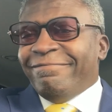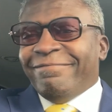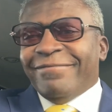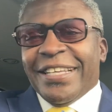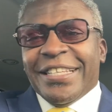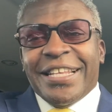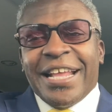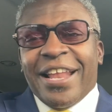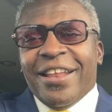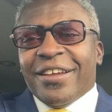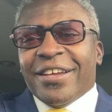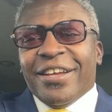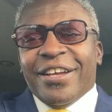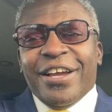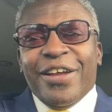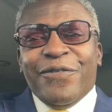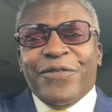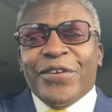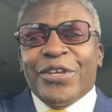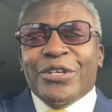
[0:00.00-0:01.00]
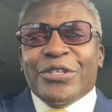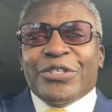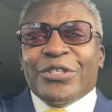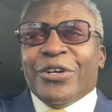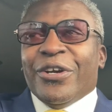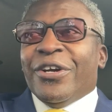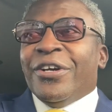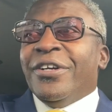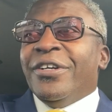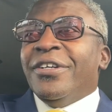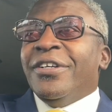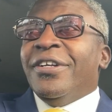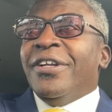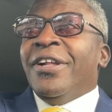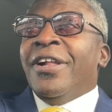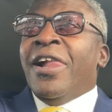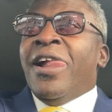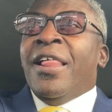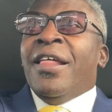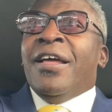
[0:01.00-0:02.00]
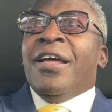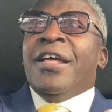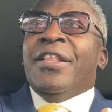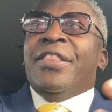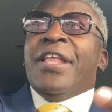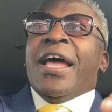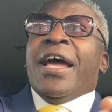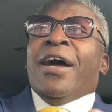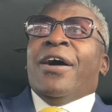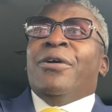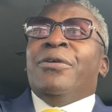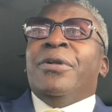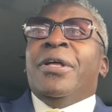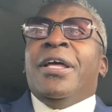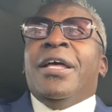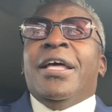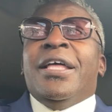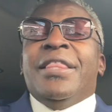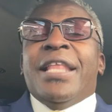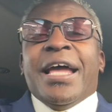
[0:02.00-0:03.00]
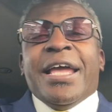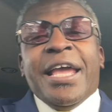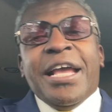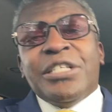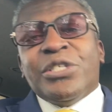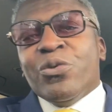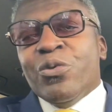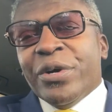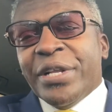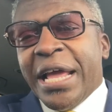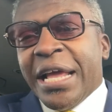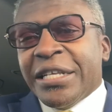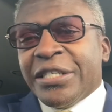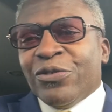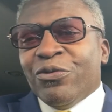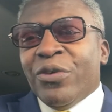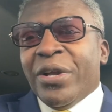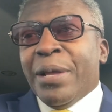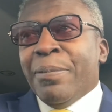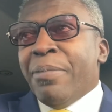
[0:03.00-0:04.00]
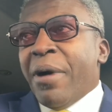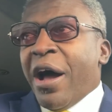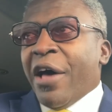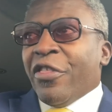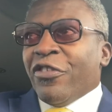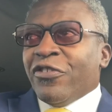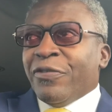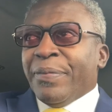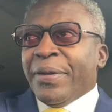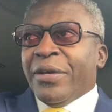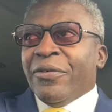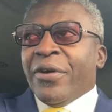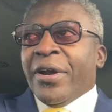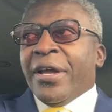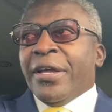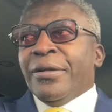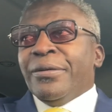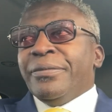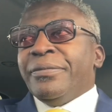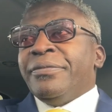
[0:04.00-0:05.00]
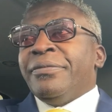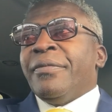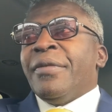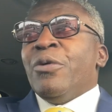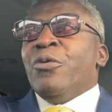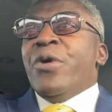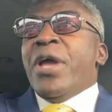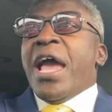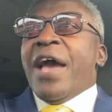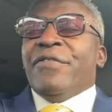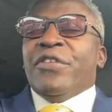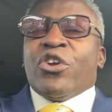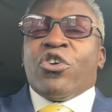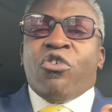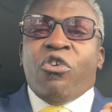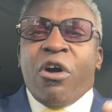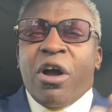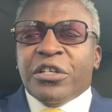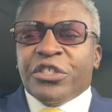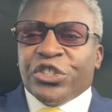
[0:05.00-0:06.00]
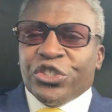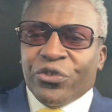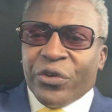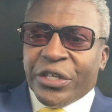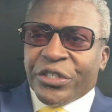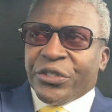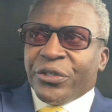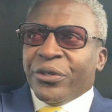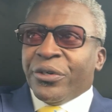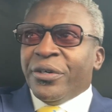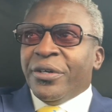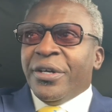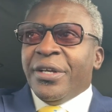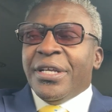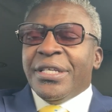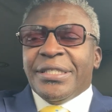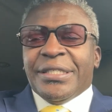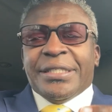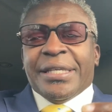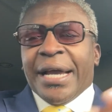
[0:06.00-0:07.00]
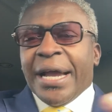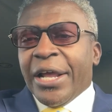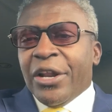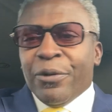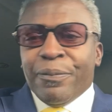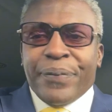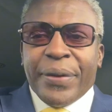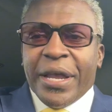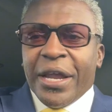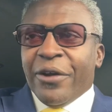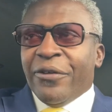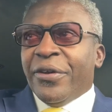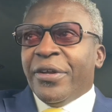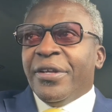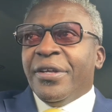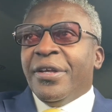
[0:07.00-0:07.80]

Not looking good for you, sir. Now, now here's the one that's really bothers me, right? We have the cross-dresser, Tyler Perry.